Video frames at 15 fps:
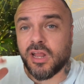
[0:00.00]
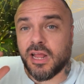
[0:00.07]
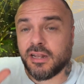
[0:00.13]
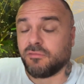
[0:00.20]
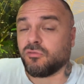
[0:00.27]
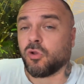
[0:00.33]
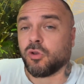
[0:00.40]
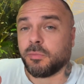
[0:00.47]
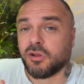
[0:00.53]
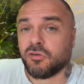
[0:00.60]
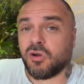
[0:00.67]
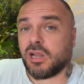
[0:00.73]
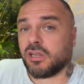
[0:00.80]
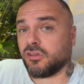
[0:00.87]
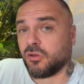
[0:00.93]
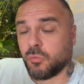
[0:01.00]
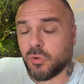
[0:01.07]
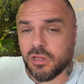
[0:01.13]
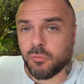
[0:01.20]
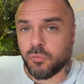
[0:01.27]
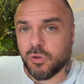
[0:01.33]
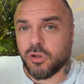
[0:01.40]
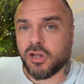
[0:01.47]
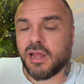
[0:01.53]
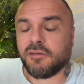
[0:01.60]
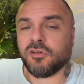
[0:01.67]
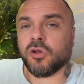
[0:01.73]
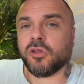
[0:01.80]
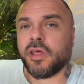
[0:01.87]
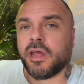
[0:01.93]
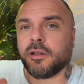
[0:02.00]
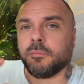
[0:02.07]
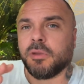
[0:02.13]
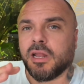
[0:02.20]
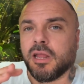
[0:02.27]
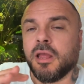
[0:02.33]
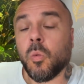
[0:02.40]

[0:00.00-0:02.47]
and they've gone a bit crazy. We're going to have a look at that in a minute.